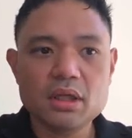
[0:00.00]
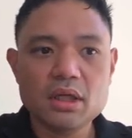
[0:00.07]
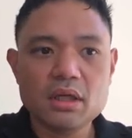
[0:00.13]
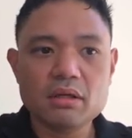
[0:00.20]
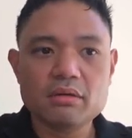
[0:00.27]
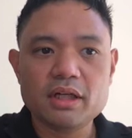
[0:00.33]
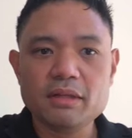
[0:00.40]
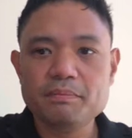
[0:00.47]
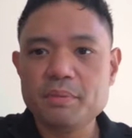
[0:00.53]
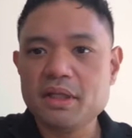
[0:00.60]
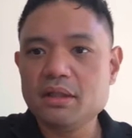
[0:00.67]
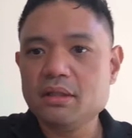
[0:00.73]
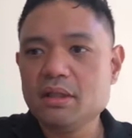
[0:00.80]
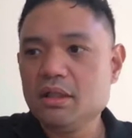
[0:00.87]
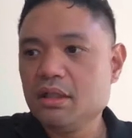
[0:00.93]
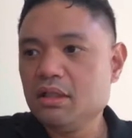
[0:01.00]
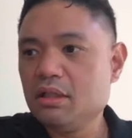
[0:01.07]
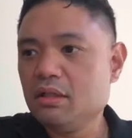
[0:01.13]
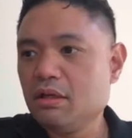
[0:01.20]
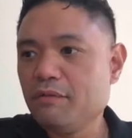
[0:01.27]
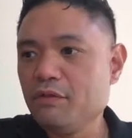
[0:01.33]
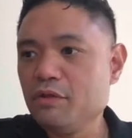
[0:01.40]
right? But, you know,
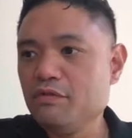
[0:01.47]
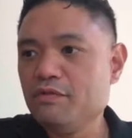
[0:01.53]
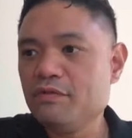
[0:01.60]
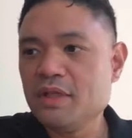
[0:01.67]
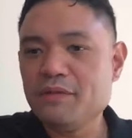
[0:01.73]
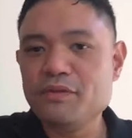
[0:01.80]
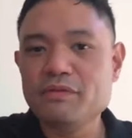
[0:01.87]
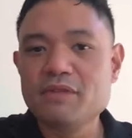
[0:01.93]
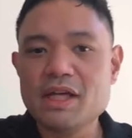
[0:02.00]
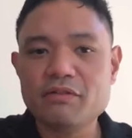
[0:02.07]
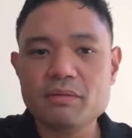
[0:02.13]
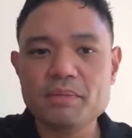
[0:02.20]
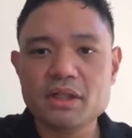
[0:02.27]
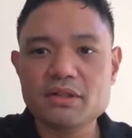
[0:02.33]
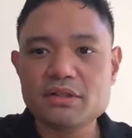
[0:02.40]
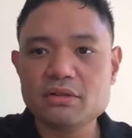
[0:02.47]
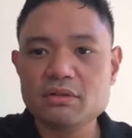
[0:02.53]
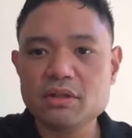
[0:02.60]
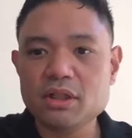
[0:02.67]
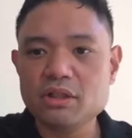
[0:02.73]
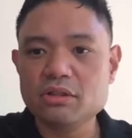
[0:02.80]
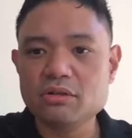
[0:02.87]
if you've never been a
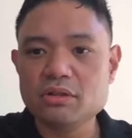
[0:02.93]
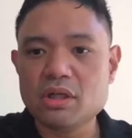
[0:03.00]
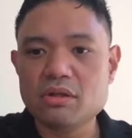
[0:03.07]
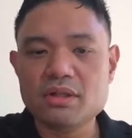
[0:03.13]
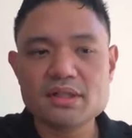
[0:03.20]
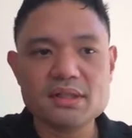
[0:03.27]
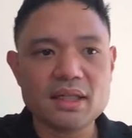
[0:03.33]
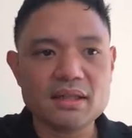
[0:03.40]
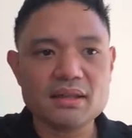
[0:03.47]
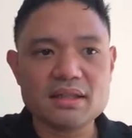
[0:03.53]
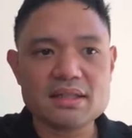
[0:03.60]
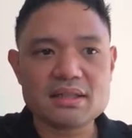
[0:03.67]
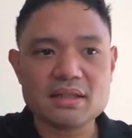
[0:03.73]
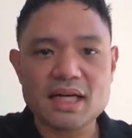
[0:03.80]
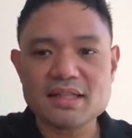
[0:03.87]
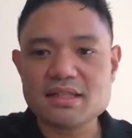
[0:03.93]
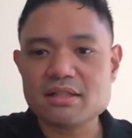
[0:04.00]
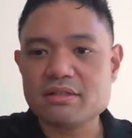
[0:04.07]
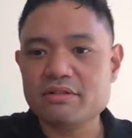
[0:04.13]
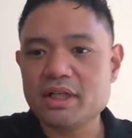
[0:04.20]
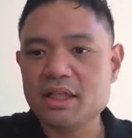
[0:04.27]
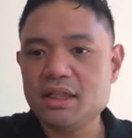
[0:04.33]
student, you'll notice that this class is
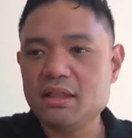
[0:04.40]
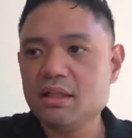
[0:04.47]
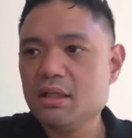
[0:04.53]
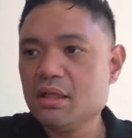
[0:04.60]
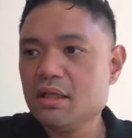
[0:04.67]
already,